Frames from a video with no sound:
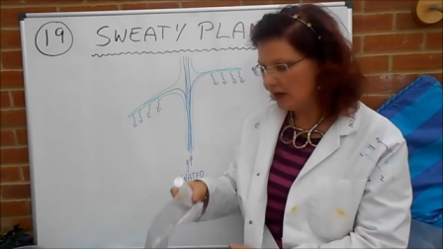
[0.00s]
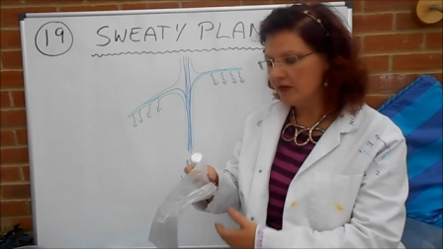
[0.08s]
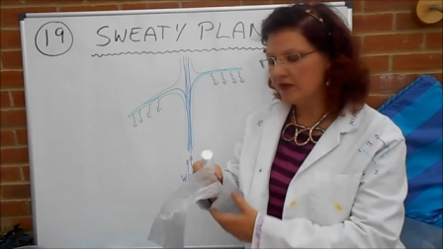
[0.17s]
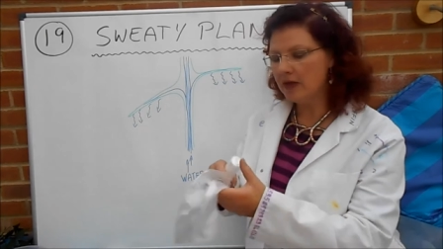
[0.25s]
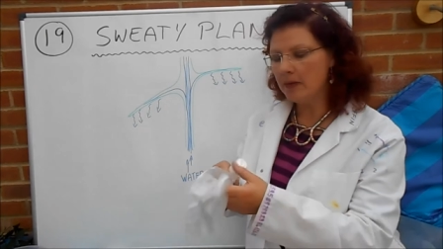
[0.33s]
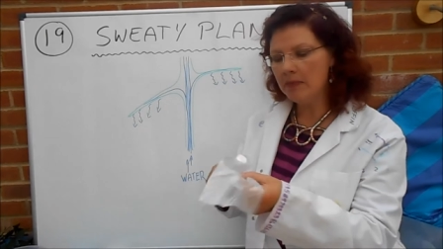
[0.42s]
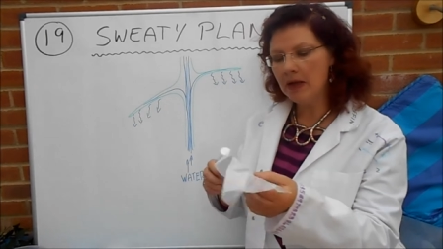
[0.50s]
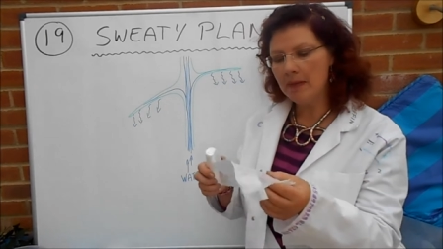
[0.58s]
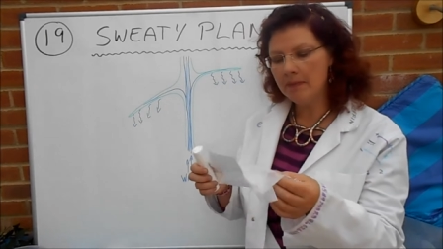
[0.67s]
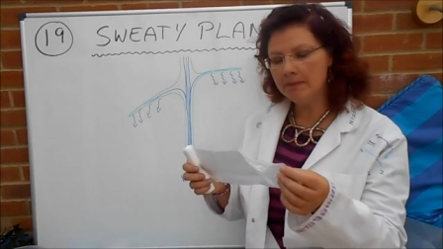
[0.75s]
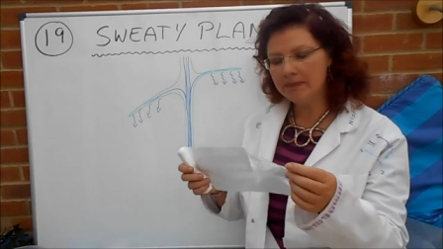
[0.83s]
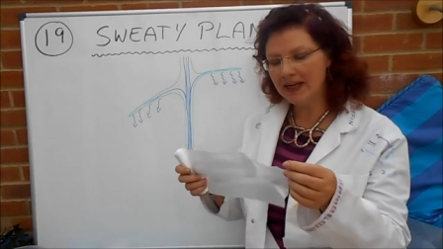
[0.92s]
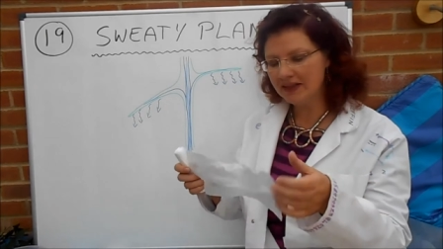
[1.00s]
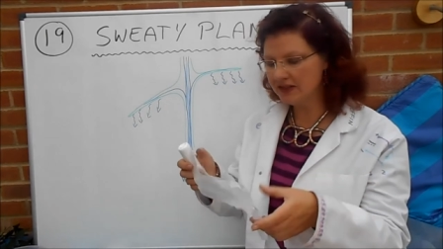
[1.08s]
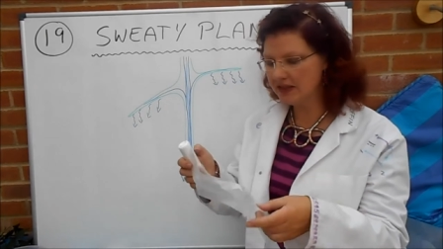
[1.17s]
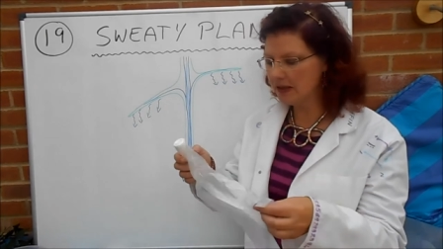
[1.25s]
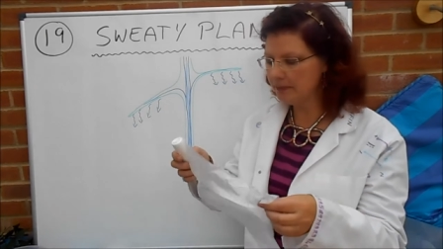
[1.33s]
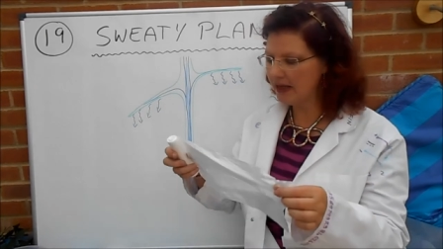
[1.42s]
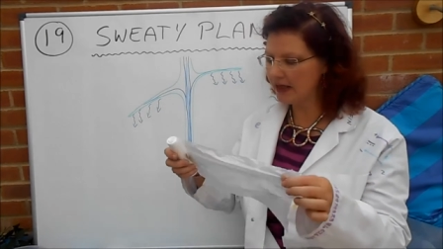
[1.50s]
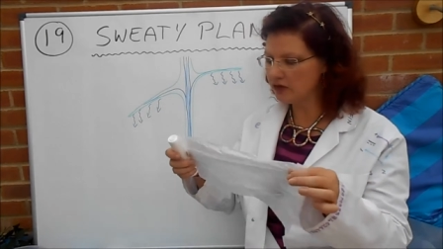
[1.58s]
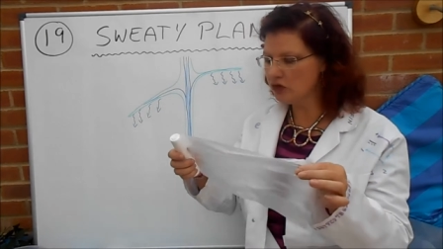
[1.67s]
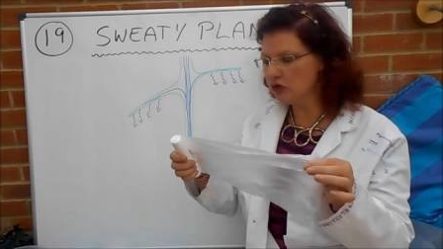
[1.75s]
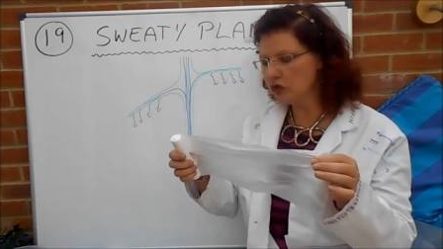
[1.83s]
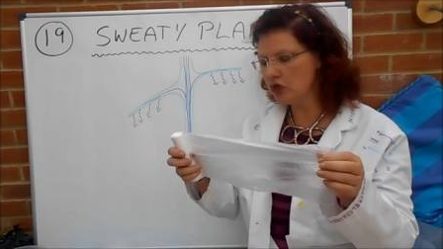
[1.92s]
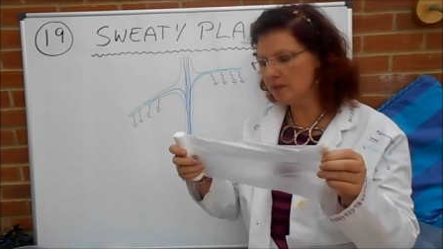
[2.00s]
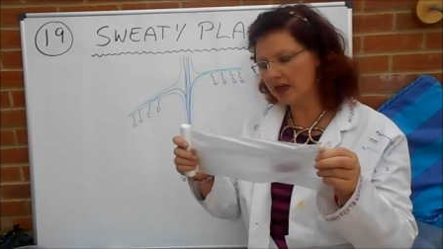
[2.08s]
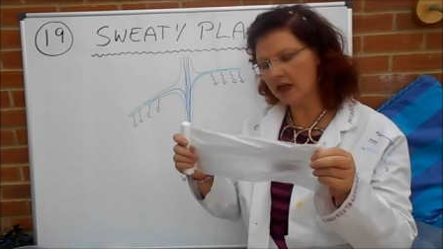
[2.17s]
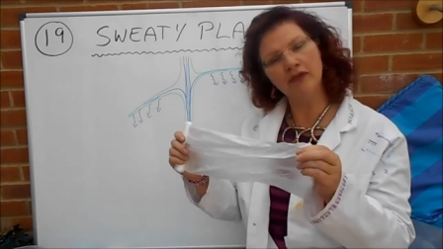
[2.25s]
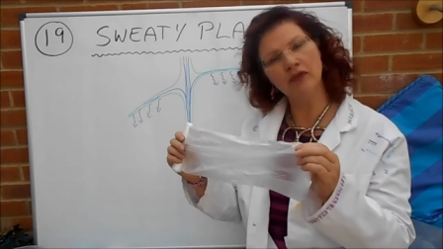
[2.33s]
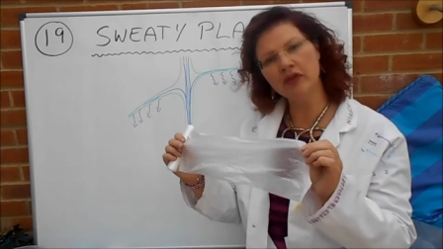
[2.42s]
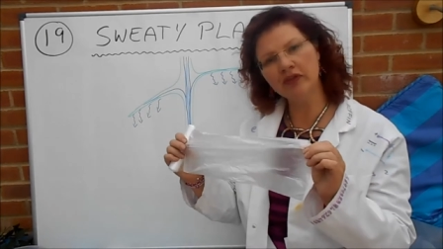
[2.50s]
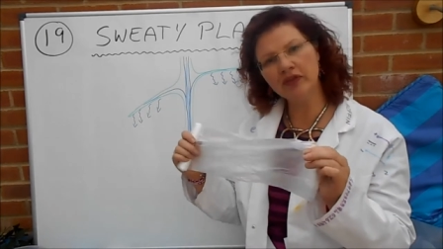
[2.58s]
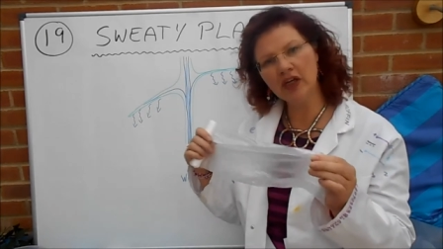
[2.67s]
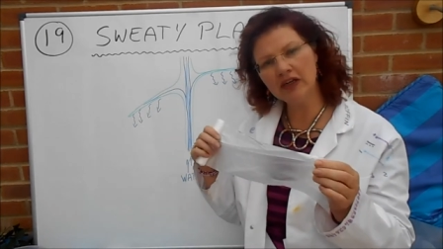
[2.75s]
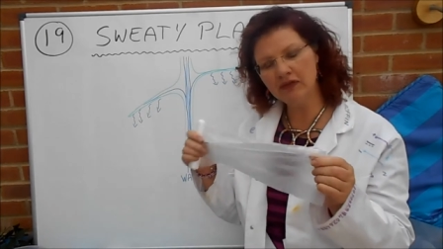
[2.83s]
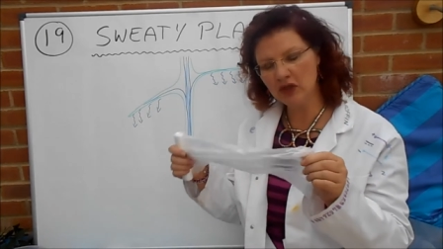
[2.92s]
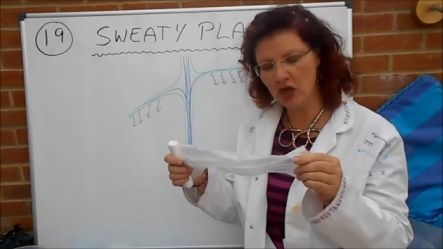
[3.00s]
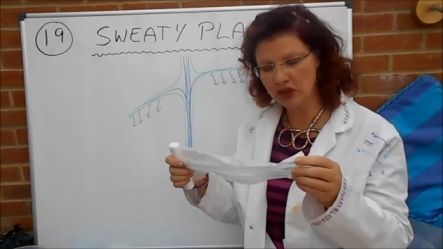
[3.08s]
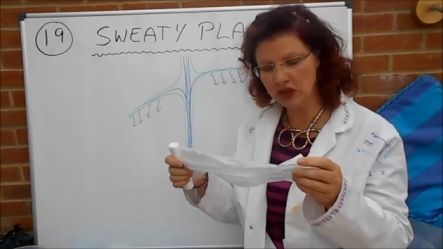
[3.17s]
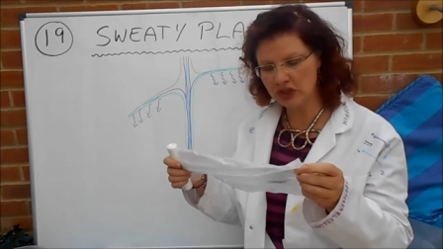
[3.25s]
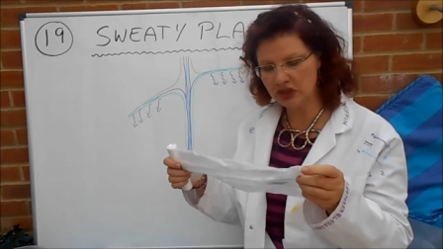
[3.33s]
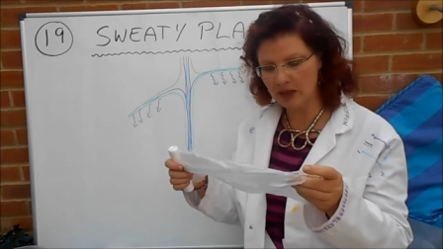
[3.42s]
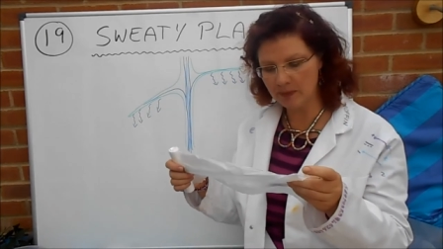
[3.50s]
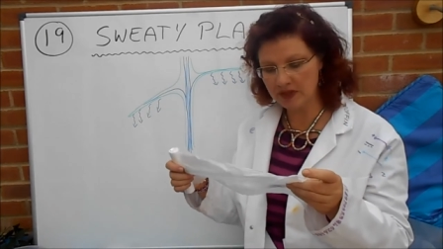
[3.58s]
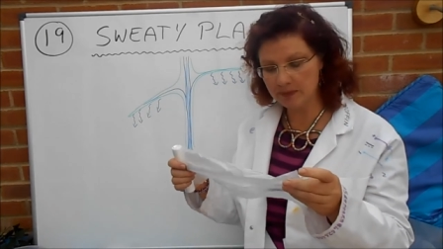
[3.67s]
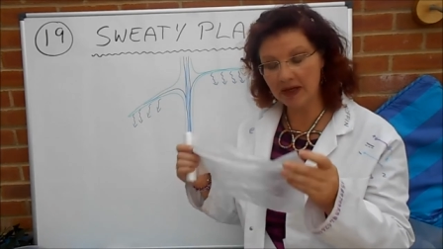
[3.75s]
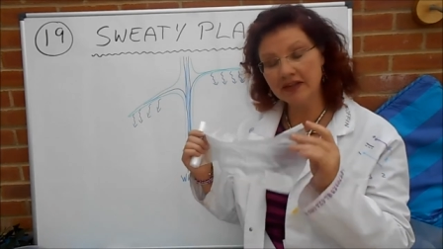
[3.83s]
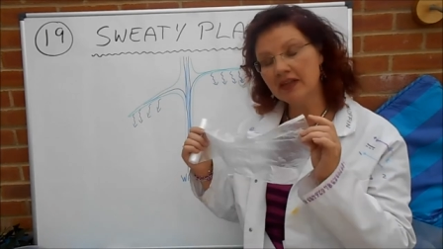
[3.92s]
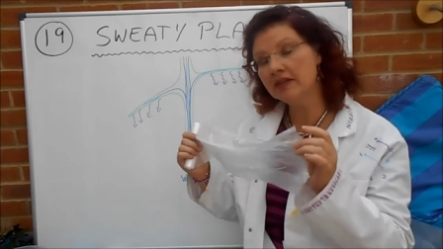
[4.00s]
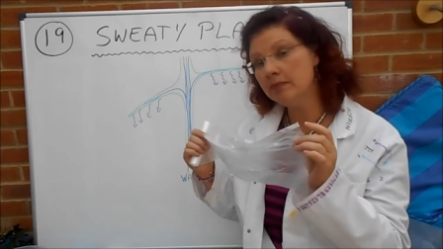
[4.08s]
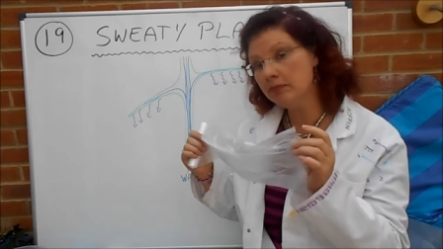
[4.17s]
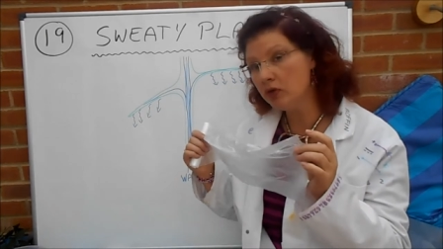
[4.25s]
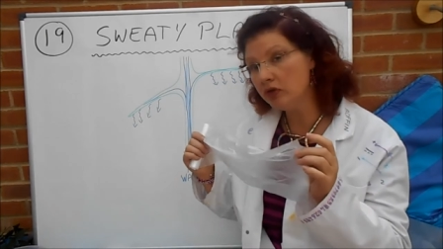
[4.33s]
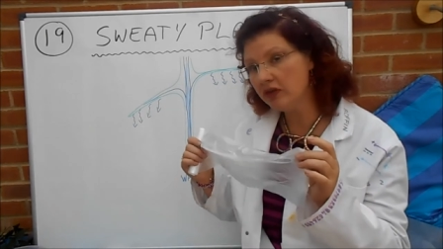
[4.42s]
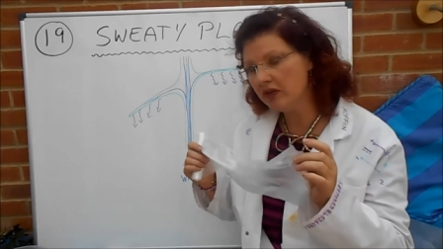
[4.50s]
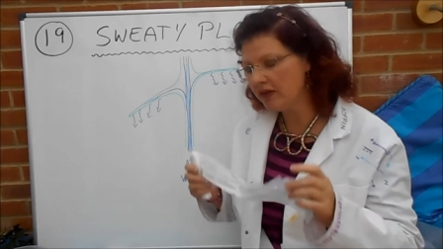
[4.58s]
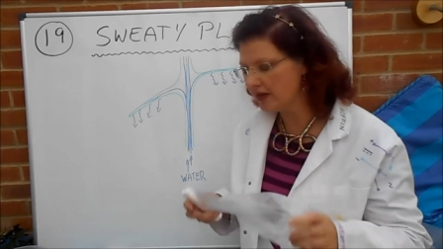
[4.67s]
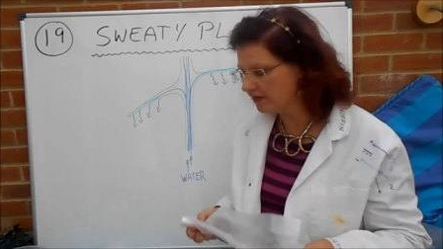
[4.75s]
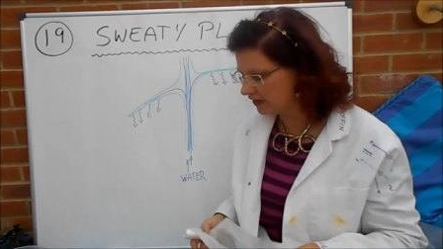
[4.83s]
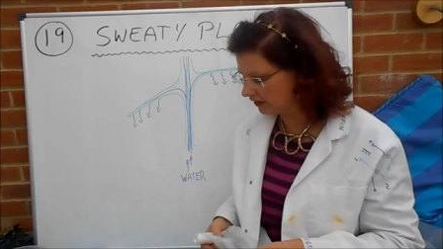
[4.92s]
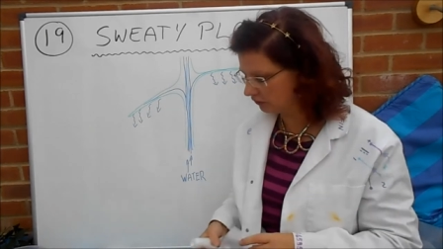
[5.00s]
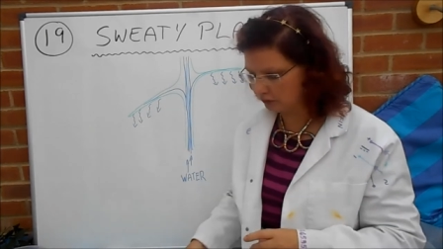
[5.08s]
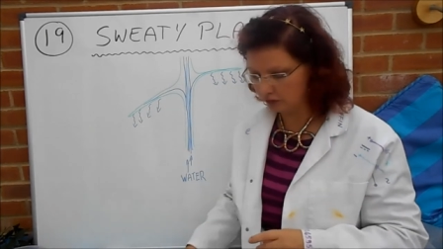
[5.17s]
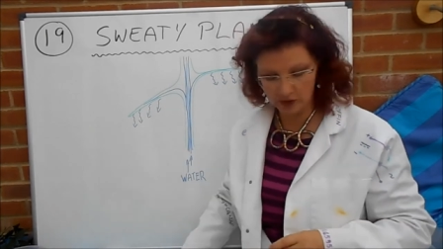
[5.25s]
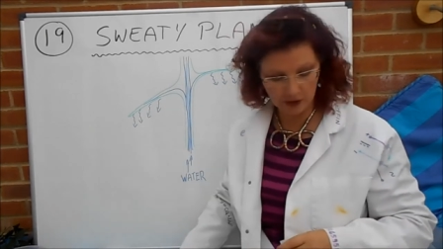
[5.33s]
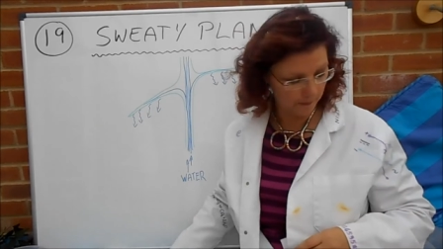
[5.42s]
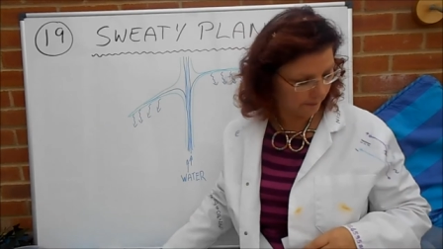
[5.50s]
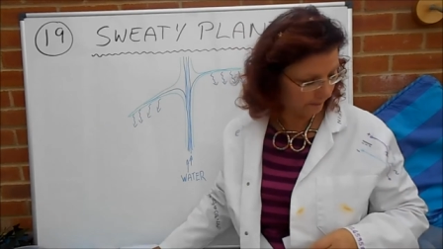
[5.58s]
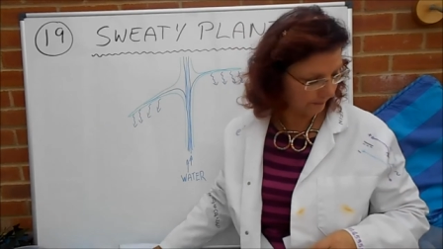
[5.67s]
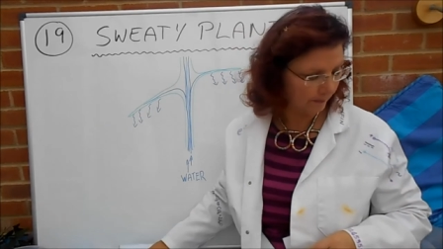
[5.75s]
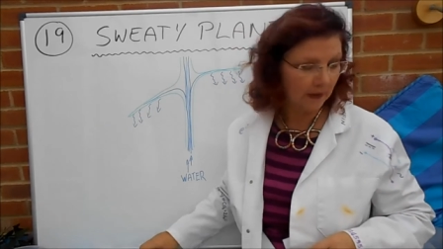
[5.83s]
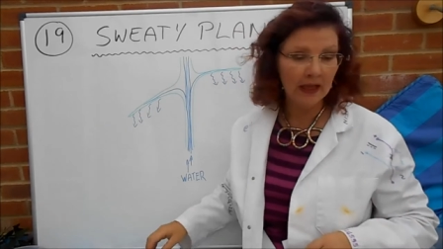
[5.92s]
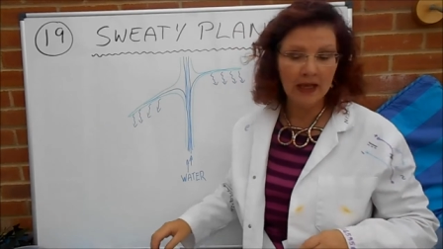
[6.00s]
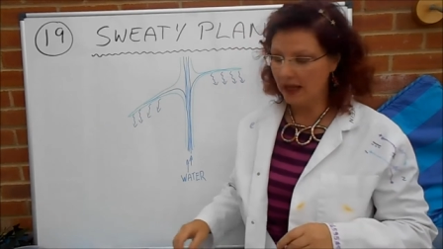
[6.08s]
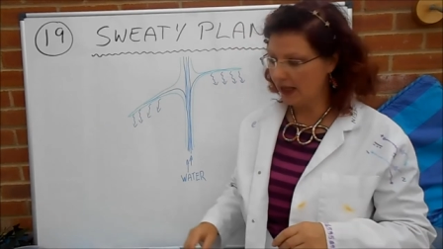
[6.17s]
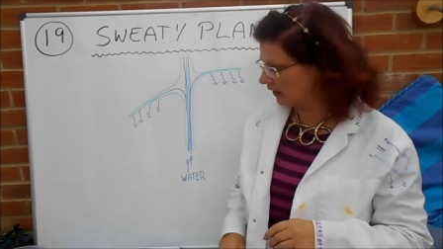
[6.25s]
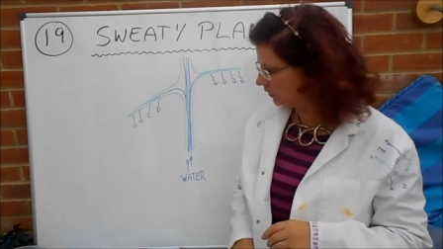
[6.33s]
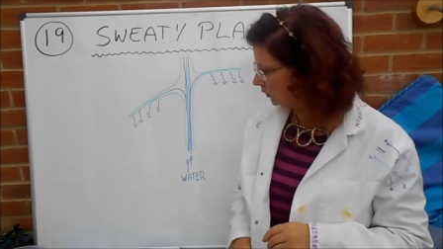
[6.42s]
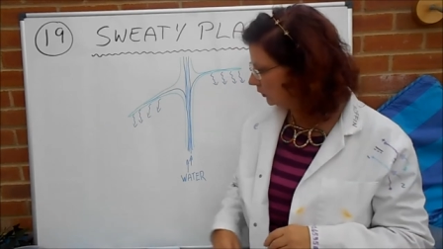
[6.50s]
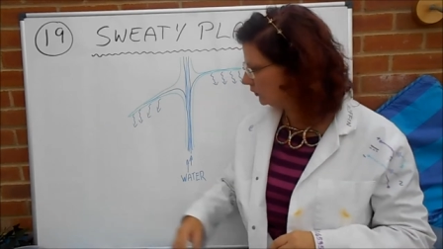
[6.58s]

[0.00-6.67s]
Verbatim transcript: some Plastic bags, not too big. I've got kind of largish sandwich bags. It's important that they're see-through though. And you'll